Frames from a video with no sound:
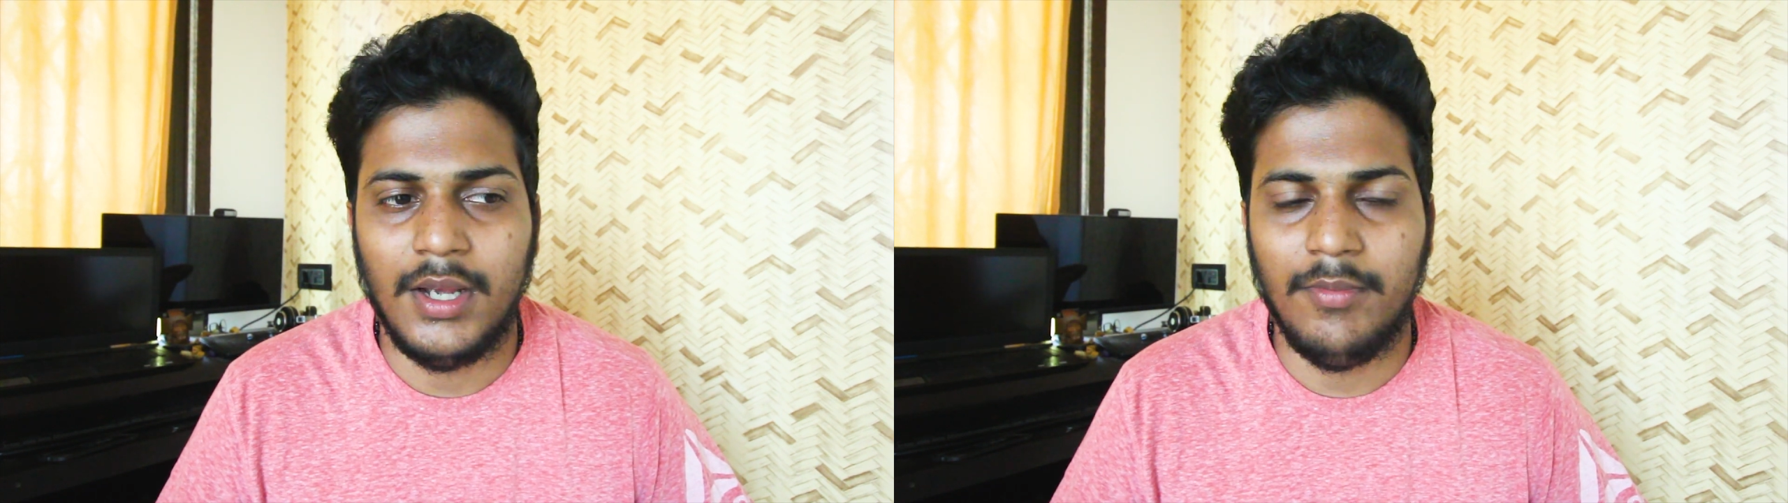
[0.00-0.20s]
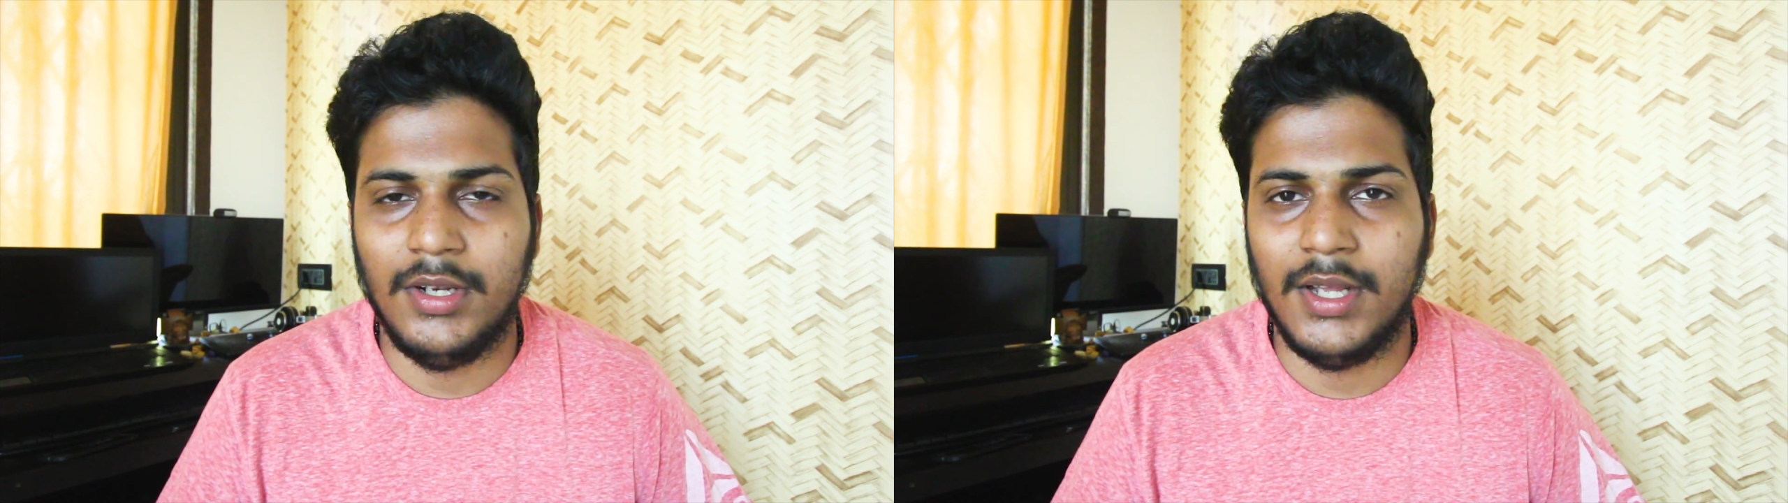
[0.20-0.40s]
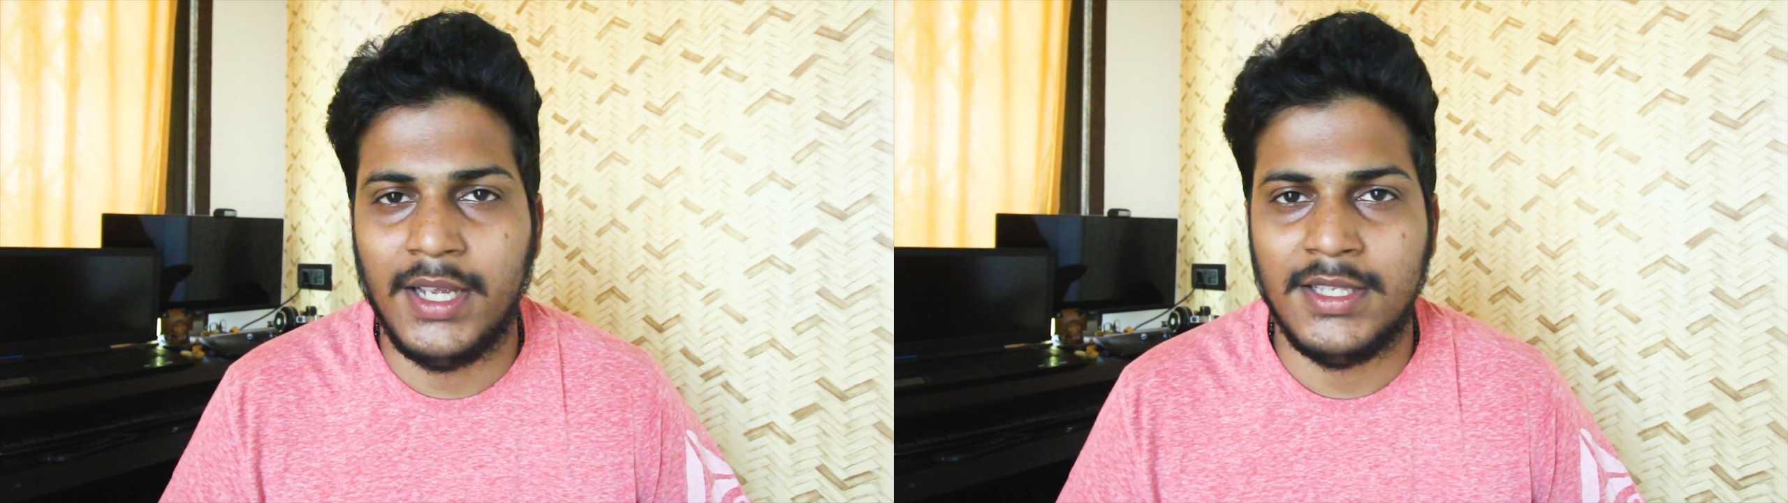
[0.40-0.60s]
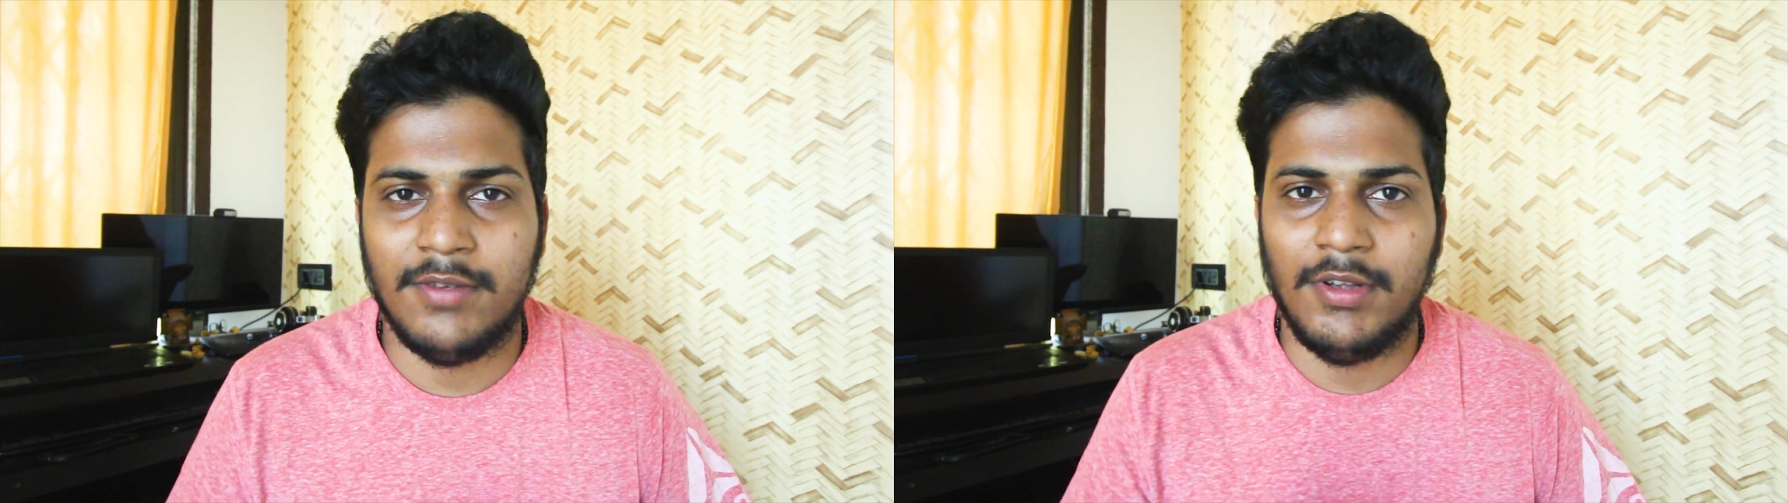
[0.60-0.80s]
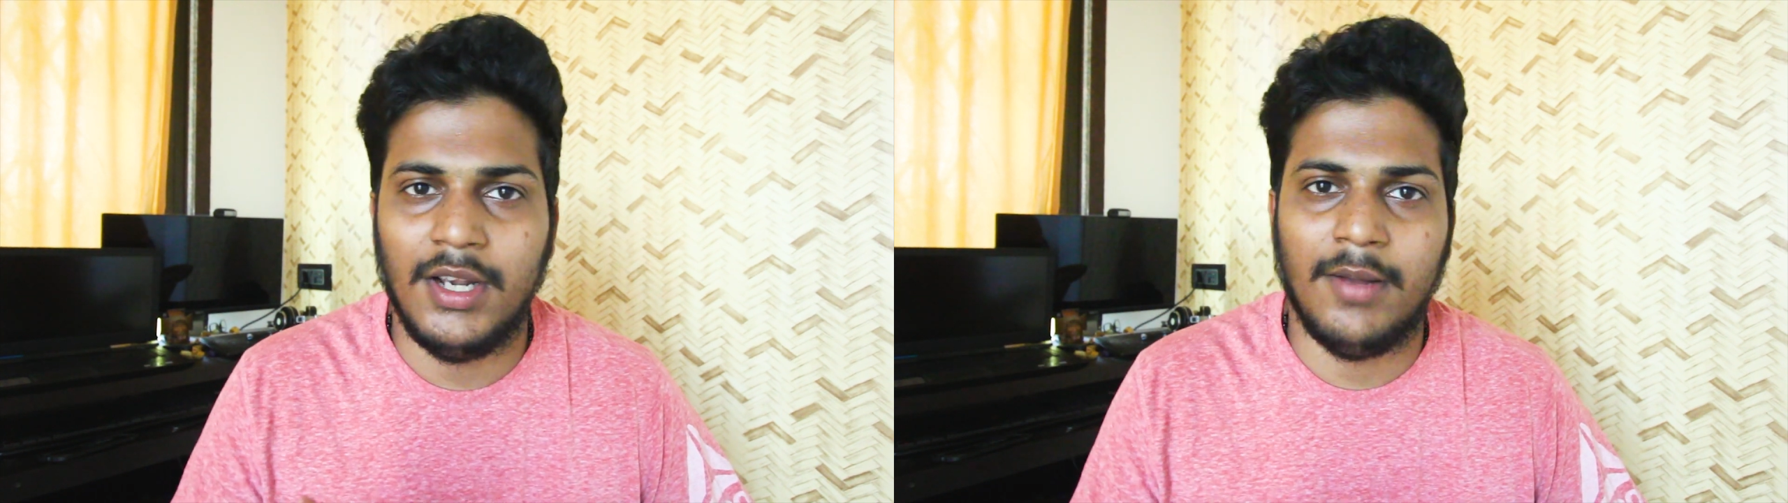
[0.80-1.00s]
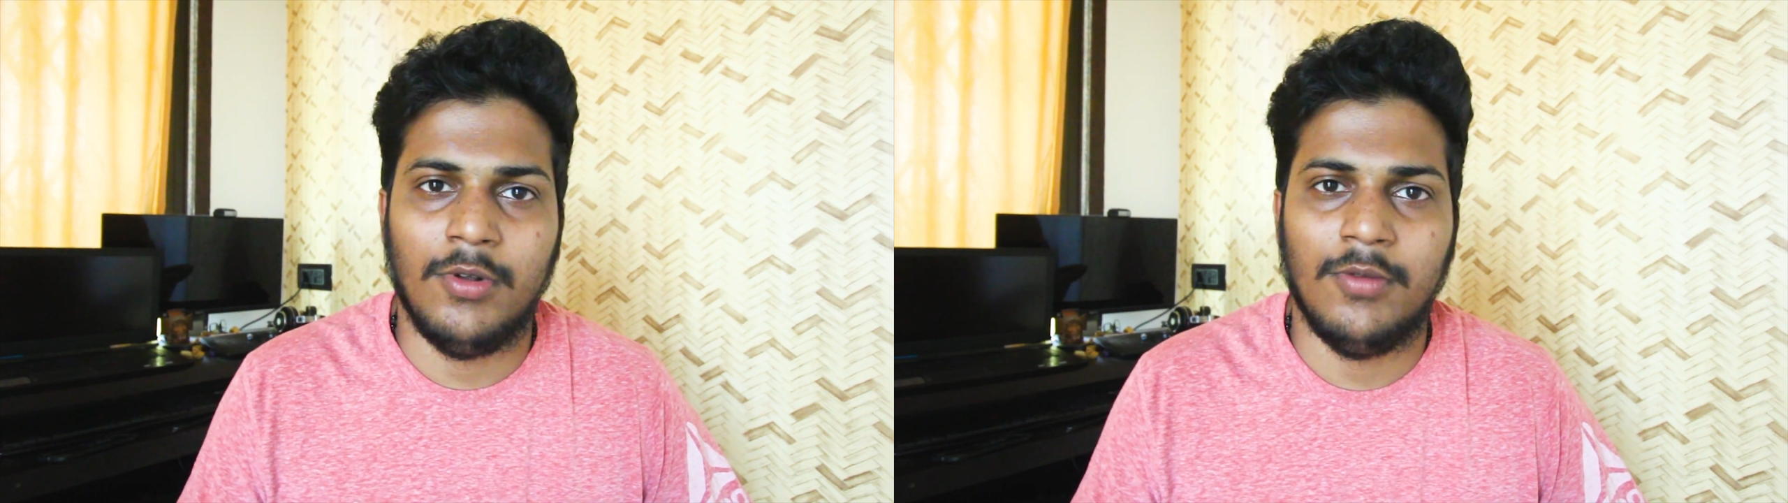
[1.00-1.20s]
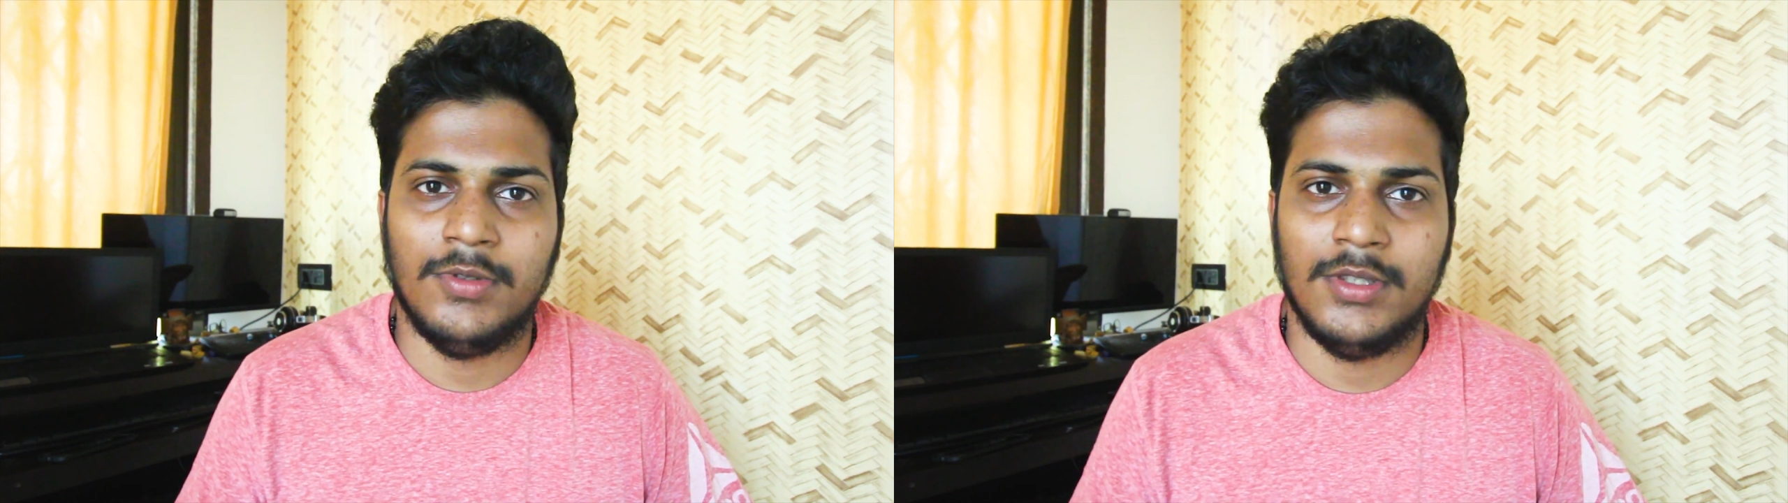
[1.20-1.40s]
I mean the i7 laptop